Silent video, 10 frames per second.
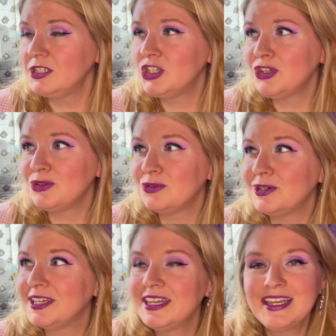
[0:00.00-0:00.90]

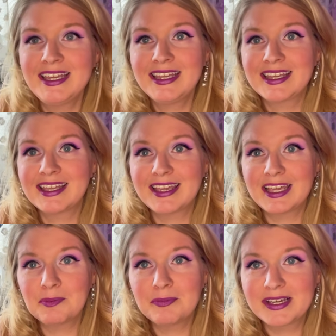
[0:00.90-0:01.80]
to
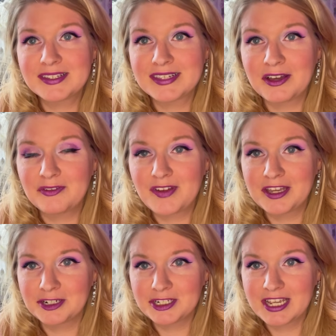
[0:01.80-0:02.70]
keep myself
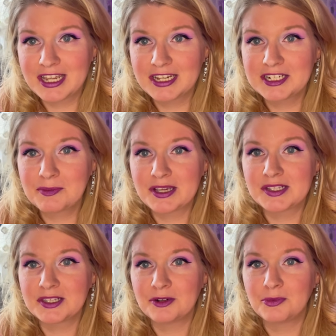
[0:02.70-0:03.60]
entertained,
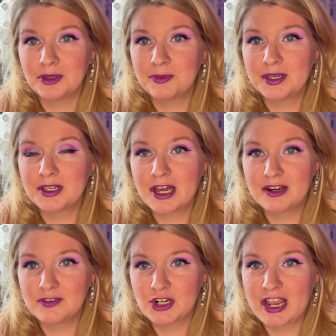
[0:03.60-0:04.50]
because there will be a lot
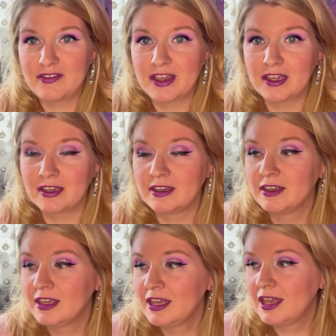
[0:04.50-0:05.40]
of driving
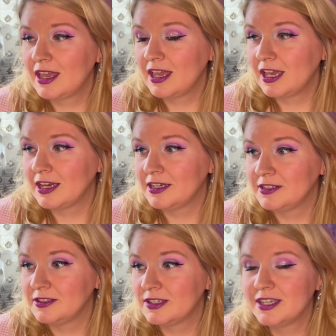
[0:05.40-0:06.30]

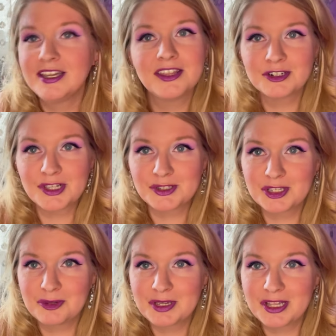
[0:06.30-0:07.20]
and there's also
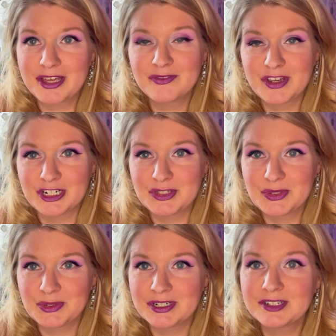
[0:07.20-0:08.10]
going to be a lot of yarn
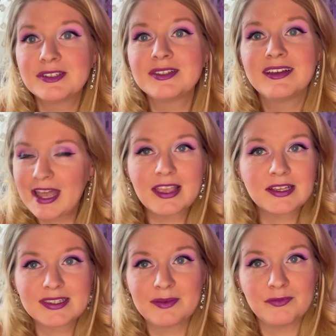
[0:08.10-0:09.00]
stores. I like
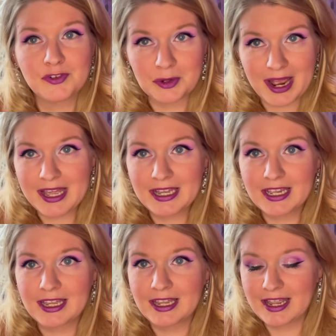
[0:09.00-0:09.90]
some
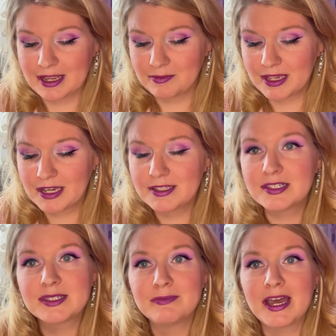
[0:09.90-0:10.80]
variety, and because
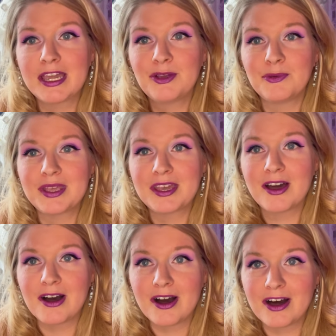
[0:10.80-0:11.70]
it's my week
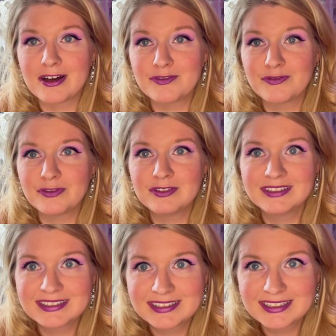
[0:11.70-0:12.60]
off,
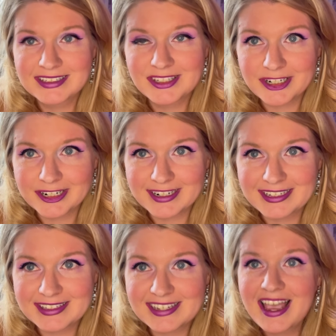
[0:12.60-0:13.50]
darn
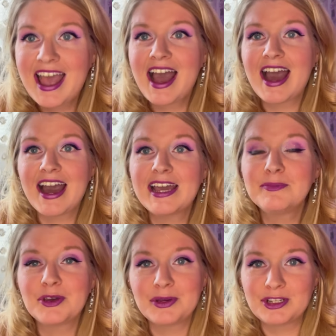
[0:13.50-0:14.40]
it,
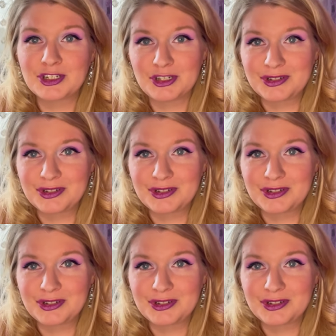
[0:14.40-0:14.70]
I'm going to